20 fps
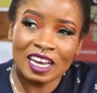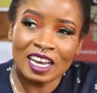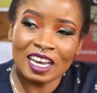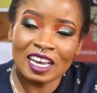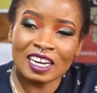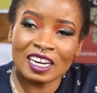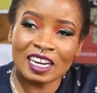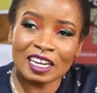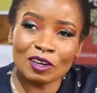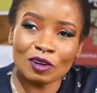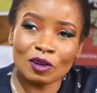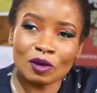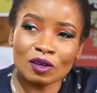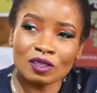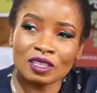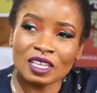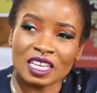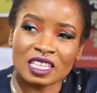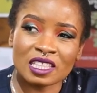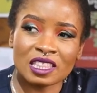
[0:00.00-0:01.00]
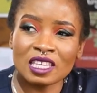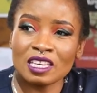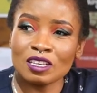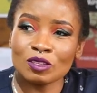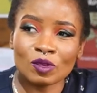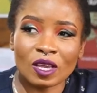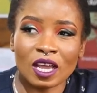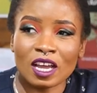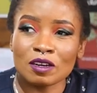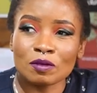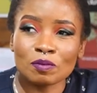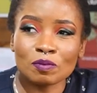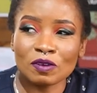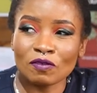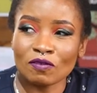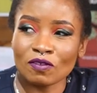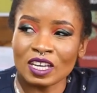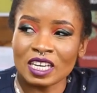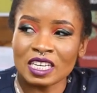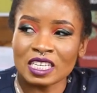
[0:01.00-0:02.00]
And I know there are things we can't
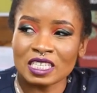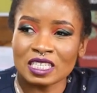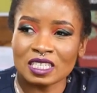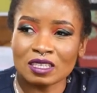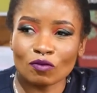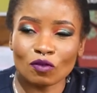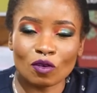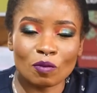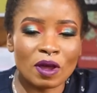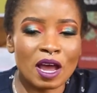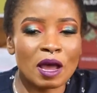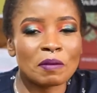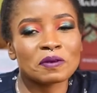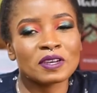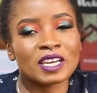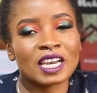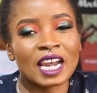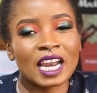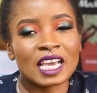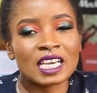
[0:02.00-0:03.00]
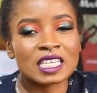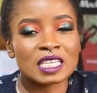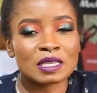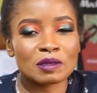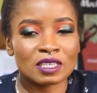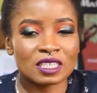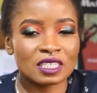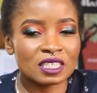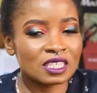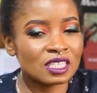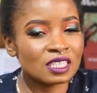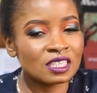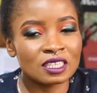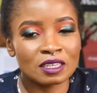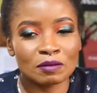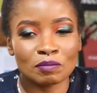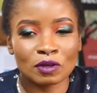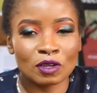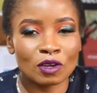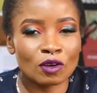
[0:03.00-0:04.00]
prevent from happening, like
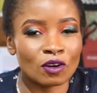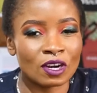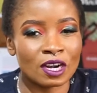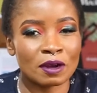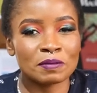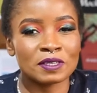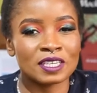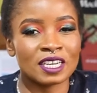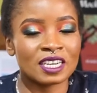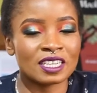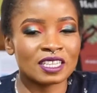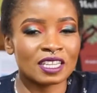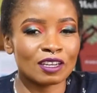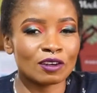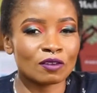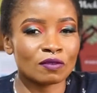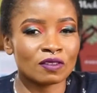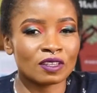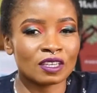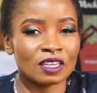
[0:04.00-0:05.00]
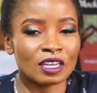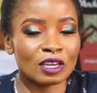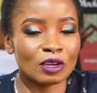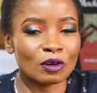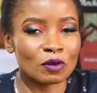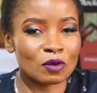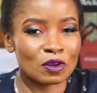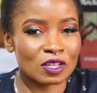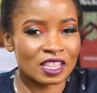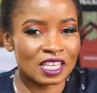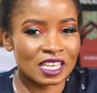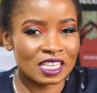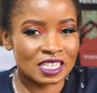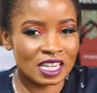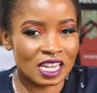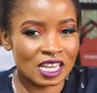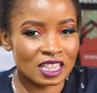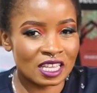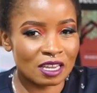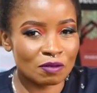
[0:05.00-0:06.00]
children being corrupted at the end of the day or things
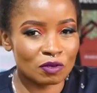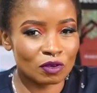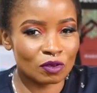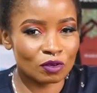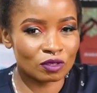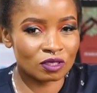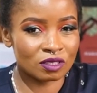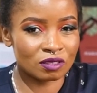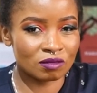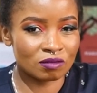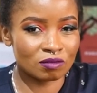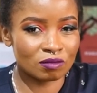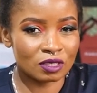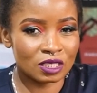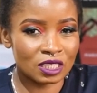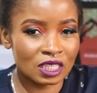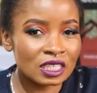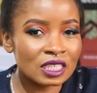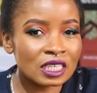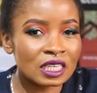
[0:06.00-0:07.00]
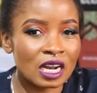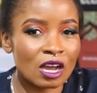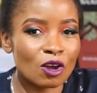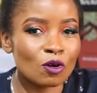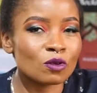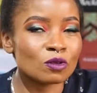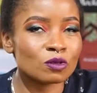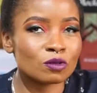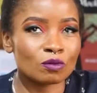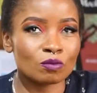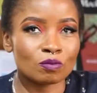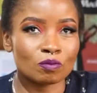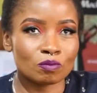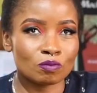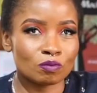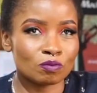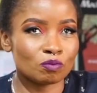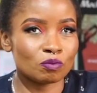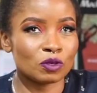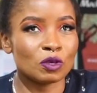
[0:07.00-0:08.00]
like that, because children are also
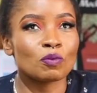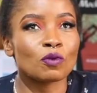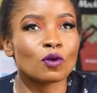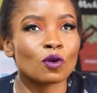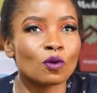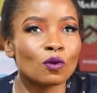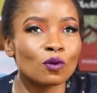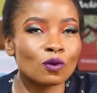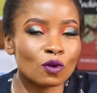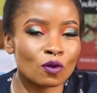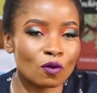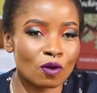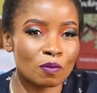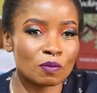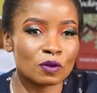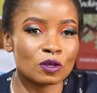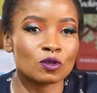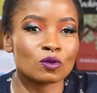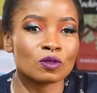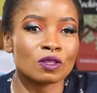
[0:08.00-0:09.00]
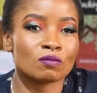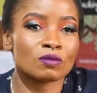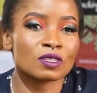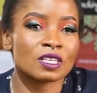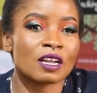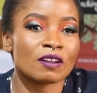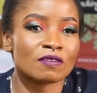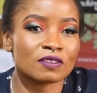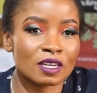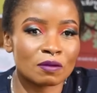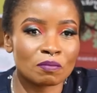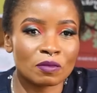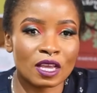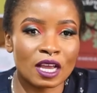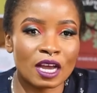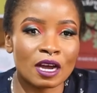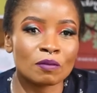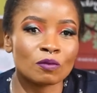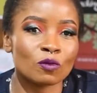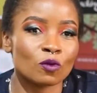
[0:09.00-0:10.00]
people who grow up into themselves and
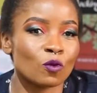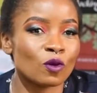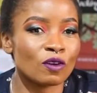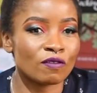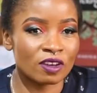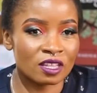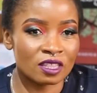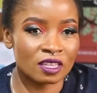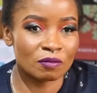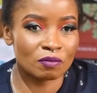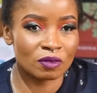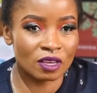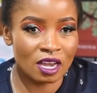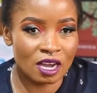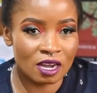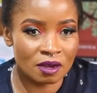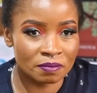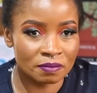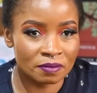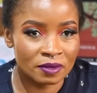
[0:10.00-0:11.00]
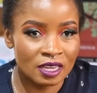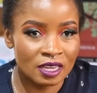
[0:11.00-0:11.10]
become whoever they become.